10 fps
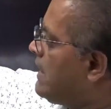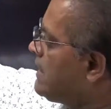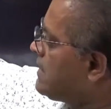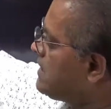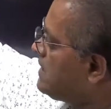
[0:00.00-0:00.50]

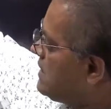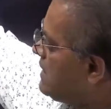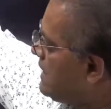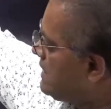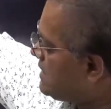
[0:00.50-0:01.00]
here
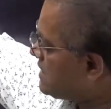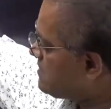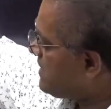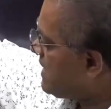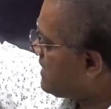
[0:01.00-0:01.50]
in this
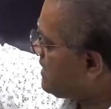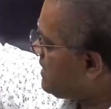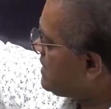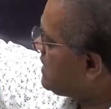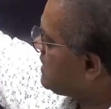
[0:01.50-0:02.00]

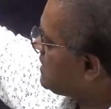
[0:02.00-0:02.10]
battery